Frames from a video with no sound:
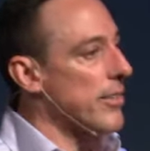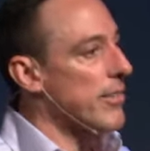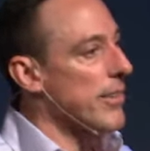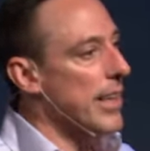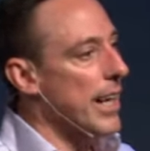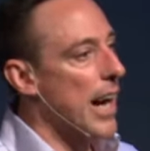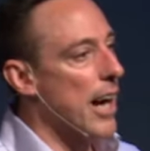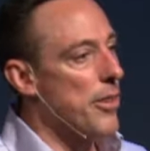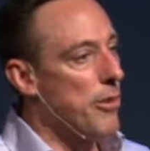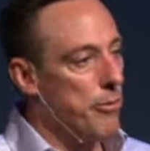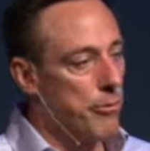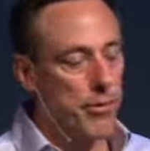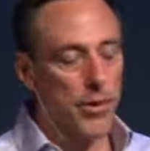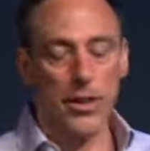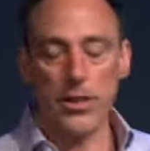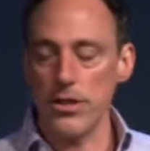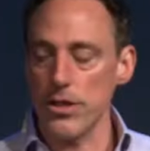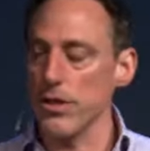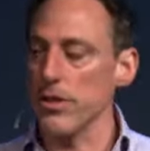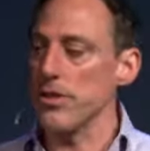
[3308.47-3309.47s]
right how the
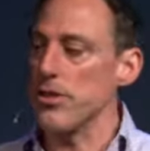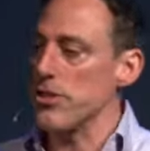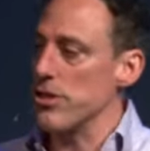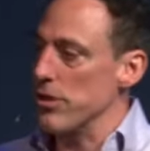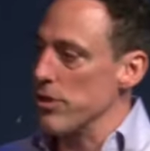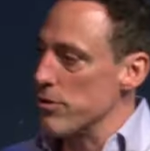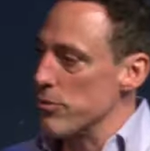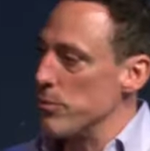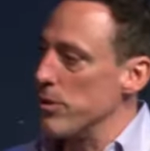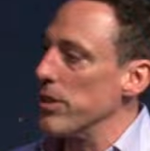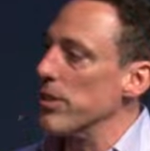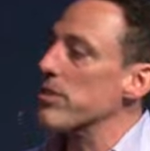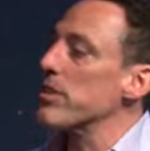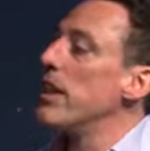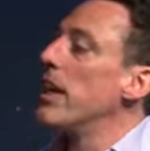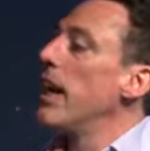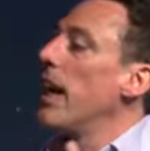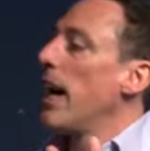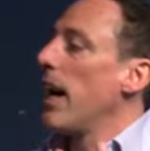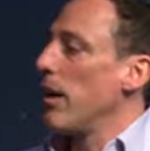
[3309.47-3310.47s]
function of the church works,
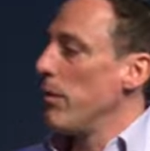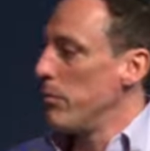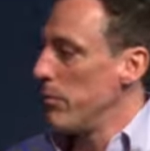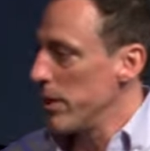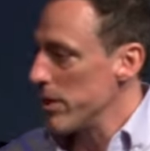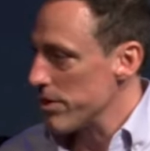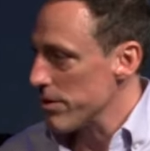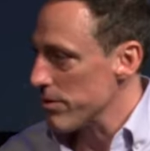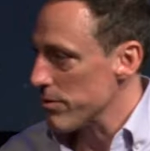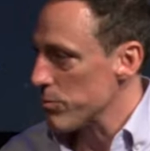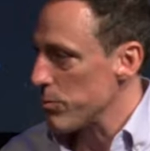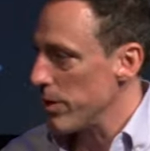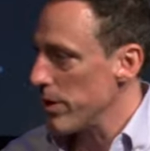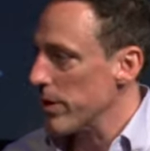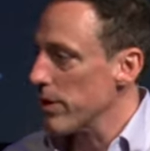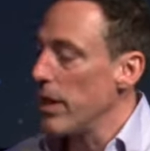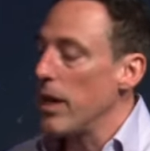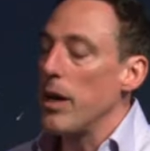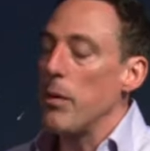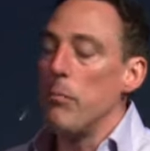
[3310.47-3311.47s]
how missions work.